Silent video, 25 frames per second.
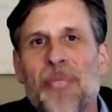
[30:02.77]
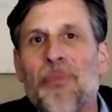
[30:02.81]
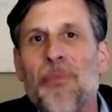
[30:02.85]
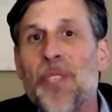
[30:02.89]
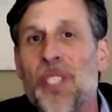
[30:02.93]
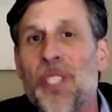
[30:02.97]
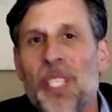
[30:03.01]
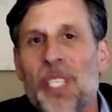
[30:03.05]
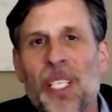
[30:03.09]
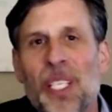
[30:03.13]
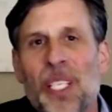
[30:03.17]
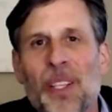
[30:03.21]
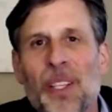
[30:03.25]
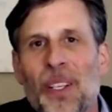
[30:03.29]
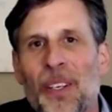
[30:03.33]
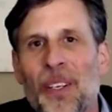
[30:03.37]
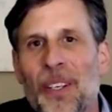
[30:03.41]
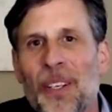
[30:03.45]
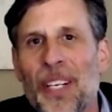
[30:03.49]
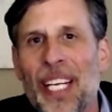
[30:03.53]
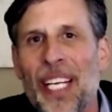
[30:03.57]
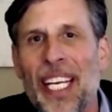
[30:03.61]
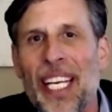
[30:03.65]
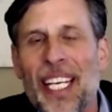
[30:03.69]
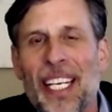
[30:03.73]
machine
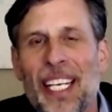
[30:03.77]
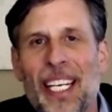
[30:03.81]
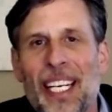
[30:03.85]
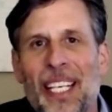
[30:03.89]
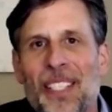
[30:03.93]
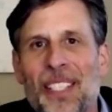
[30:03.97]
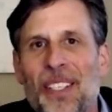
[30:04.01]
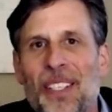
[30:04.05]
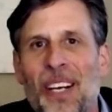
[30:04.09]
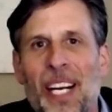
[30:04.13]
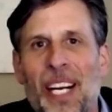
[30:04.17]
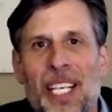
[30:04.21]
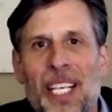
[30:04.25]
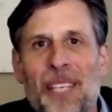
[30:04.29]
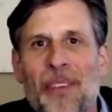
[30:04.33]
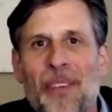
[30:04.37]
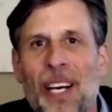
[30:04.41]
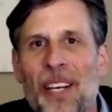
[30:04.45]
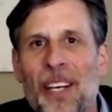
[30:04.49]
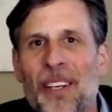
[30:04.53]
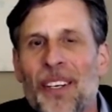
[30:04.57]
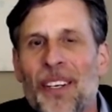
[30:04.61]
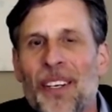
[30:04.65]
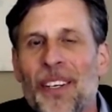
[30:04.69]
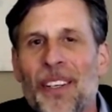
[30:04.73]
learning, and I talked
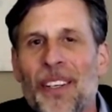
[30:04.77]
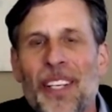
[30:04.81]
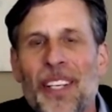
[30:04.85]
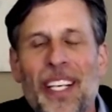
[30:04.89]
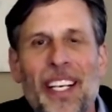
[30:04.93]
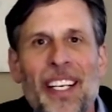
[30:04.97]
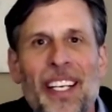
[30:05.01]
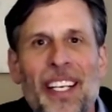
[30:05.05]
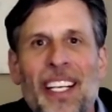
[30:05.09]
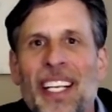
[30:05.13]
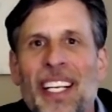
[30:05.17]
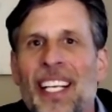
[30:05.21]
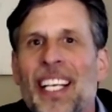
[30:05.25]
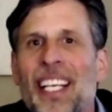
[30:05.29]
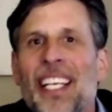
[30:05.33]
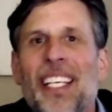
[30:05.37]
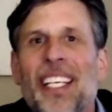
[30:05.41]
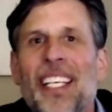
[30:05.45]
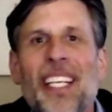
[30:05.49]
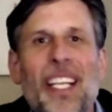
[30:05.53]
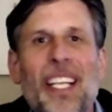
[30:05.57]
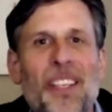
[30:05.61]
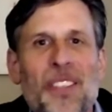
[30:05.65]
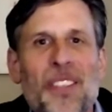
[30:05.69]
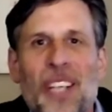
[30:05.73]
about earlier,
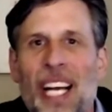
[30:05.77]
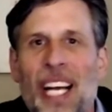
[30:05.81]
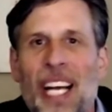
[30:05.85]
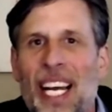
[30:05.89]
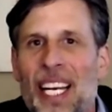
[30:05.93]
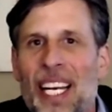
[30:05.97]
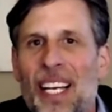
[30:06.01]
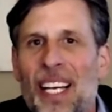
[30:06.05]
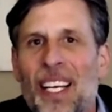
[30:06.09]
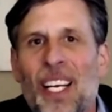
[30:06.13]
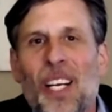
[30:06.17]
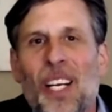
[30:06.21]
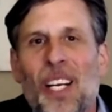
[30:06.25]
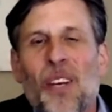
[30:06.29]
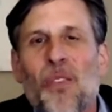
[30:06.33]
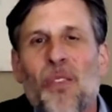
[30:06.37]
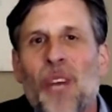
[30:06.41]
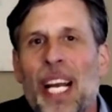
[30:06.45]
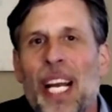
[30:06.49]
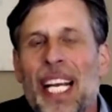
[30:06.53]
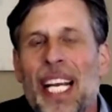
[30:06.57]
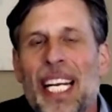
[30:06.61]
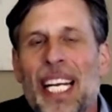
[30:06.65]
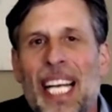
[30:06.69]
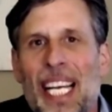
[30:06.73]
you know, trying to
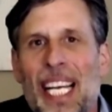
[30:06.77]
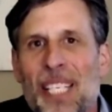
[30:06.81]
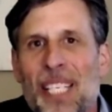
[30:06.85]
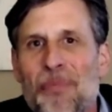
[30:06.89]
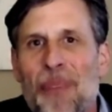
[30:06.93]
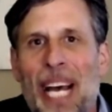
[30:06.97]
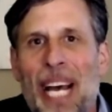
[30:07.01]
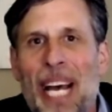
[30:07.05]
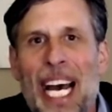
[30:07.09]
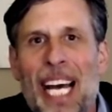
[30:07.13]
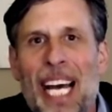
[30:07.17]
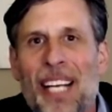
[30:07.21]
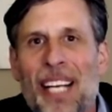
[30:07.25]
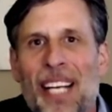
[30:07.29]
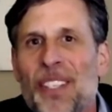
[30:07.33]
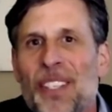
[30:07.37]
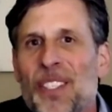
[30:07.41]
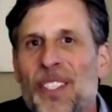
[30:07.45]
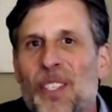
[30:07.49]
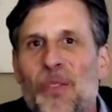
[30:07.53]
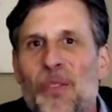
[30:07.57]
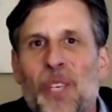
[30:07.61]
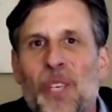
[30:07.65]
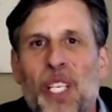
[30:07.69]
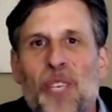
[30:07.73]
recognize patterns
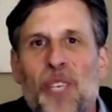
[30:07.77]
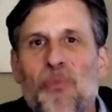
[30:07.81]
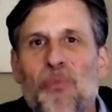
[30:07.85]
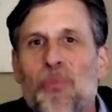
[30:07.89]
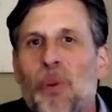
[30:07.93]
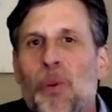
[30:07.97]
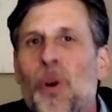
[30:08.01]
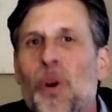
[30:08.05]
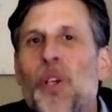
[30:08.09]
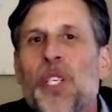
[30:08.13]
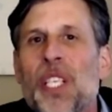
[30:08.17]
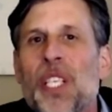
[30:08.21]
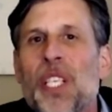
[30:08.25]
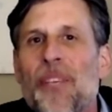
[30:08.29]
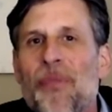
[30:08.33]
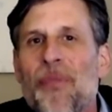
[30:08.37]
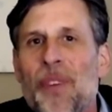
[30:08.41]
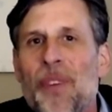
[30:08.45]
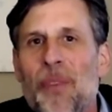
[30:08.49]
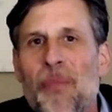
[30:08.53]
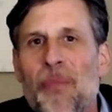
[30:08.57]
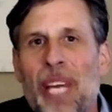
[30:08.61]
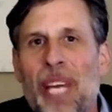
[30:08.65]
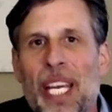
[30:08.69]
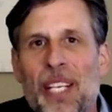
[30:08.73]
so we can push
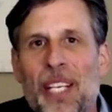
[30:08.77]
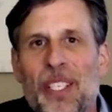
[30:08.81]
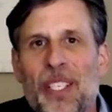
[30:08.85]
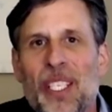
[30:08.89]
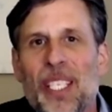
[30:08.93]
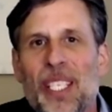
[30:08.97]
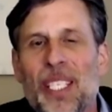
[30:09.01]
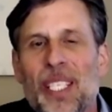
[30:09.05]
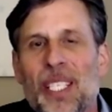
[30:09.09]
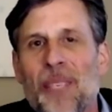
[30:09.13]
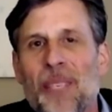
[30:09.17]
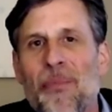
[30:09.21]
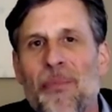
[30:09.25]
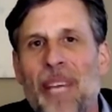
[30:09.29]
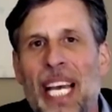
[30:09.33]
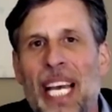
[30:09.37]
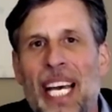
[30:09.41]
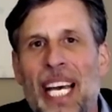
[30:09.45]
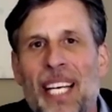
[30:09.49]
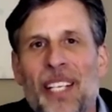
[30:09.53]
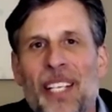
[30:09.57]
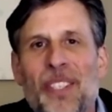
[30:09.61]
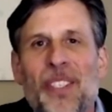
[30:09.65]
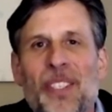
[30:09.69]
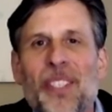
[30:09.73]
information to
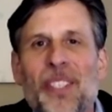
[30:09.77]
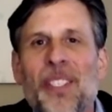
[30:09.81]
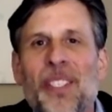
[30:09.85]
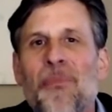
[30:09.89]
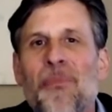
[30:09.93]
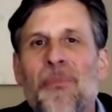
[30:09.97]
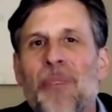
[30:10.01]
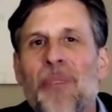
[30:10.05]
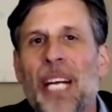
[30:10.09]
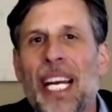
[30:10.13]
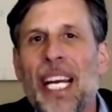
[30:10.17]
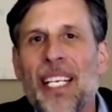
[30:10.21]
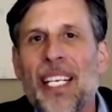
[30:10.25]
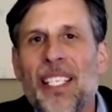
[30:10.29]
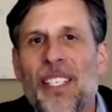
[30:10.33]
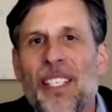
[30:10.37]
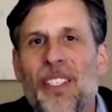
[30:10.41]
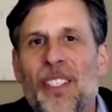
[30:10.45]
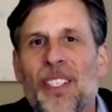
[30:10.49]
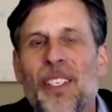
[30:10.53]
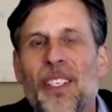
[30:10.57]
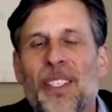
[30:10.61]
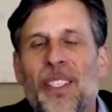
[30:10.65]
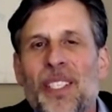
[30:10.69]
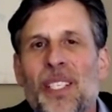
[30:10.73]
managers and
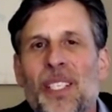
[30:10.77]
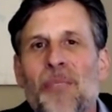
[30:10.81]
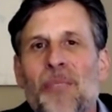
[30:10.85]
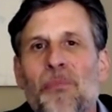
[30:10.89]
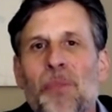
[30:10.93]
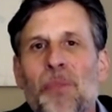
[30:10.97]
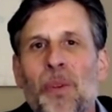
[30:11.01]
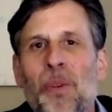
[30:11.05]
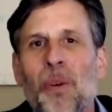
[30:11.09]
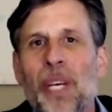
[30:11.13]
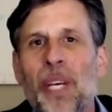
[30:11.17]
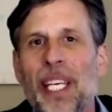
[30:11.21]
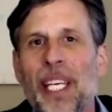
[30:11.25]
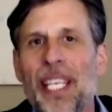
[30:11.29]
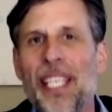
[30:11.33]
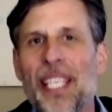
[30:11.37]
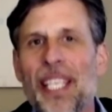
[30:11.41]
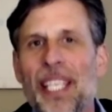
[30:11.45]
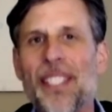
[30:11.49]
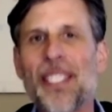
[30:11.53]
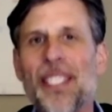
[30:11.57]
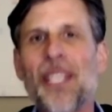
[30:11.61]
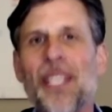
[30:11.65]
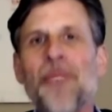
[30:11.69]
practitioners and employees